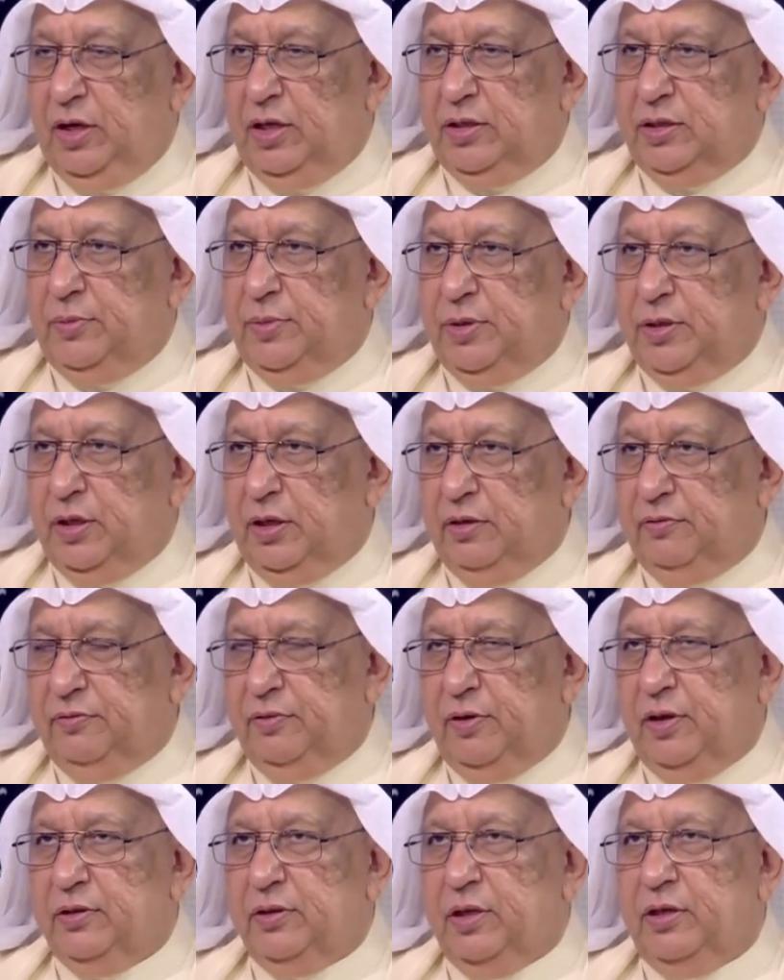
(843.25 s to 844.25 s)
as a matter of
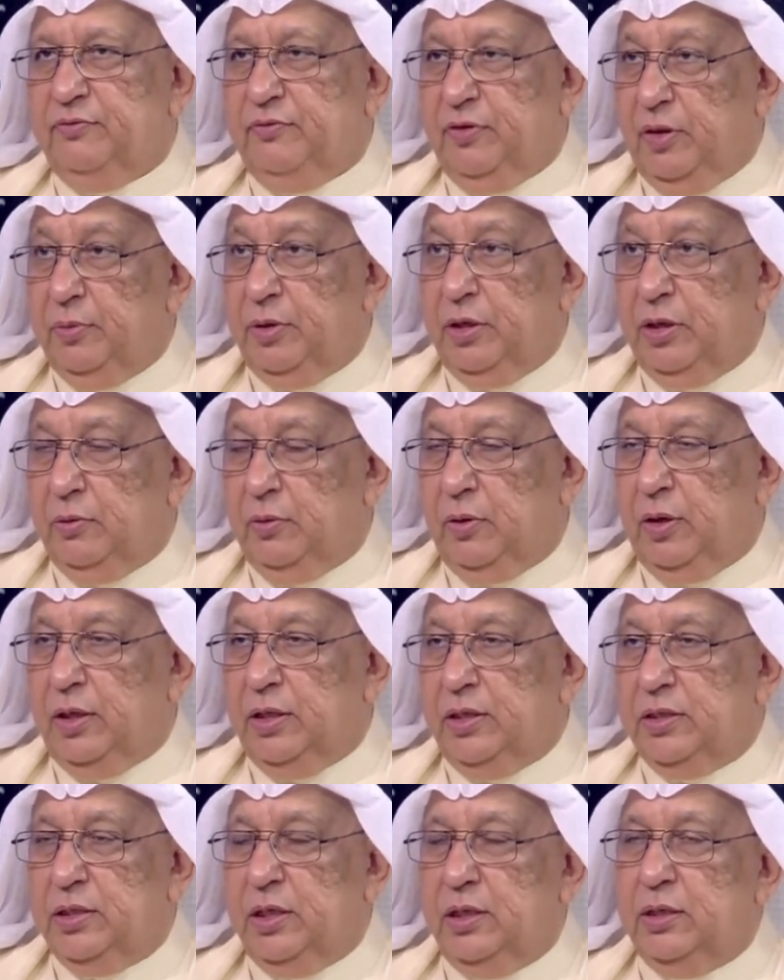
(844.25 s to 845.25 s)
fact, and
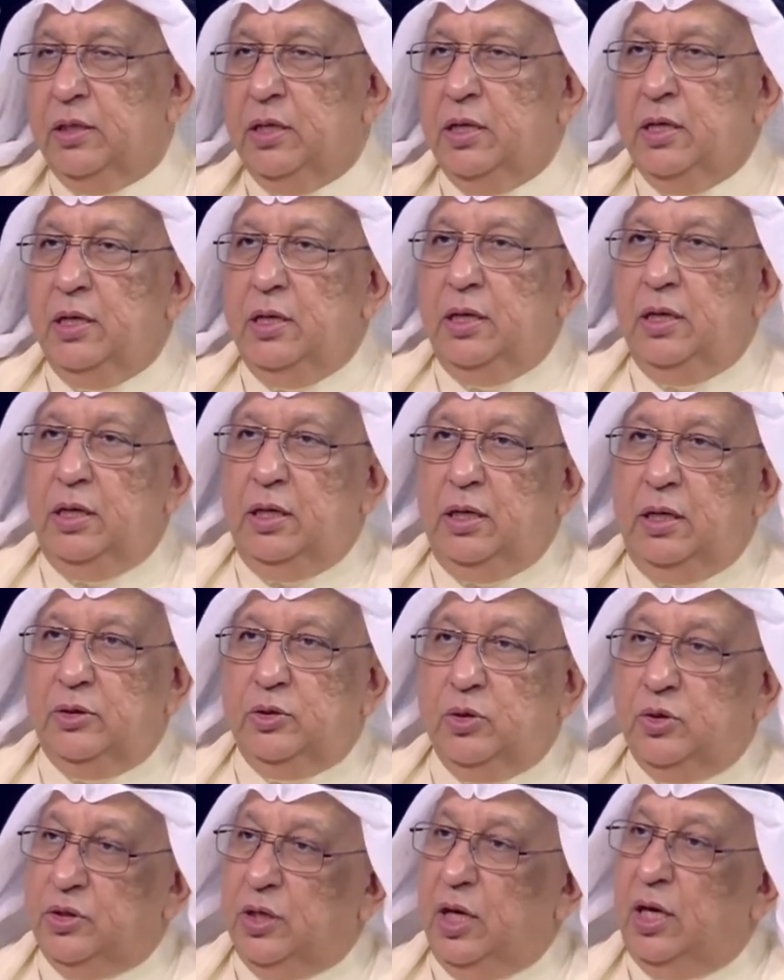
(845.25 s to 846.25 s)
family-wise, and
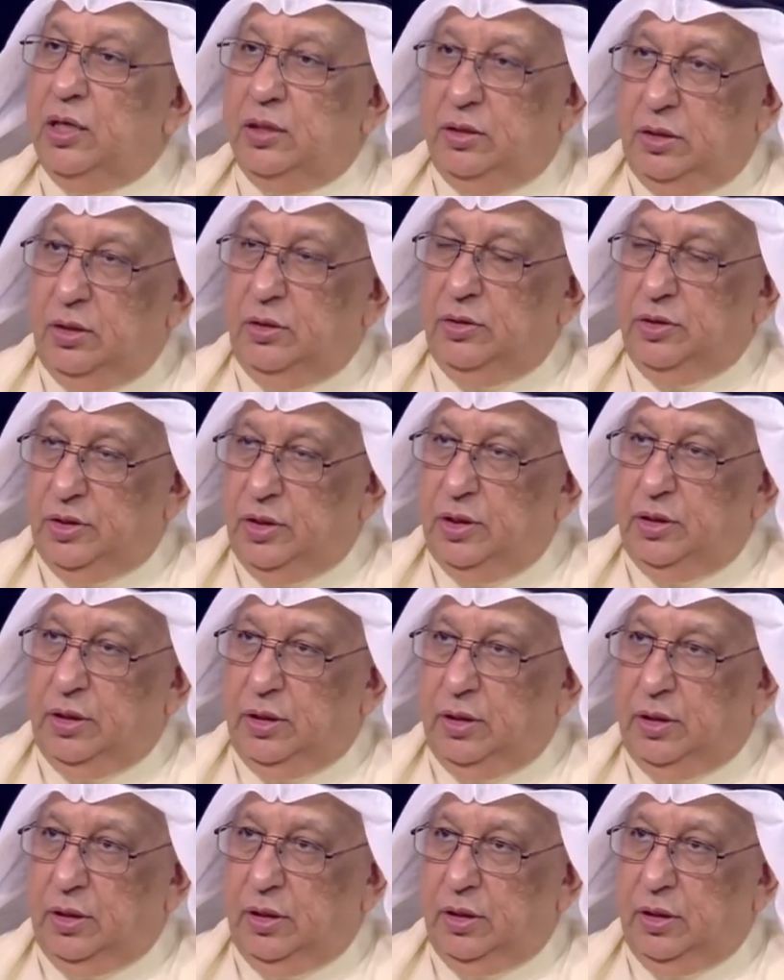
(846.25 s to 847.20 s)
society in general.